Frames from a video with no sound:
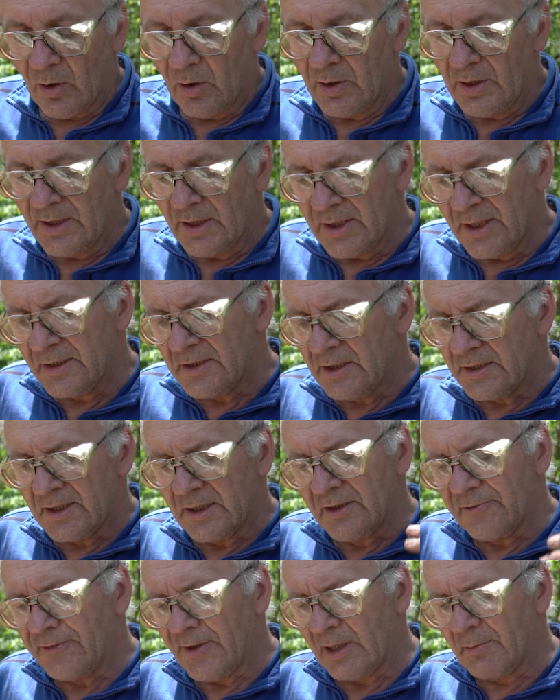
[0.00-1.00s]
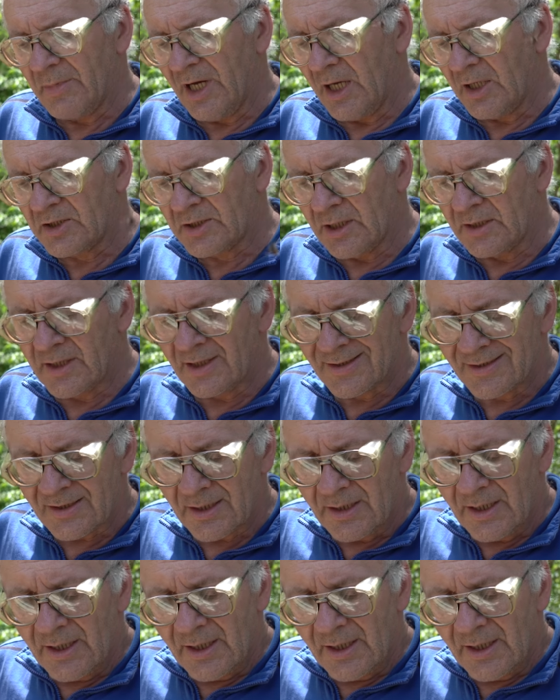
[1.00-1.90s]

Only reading information and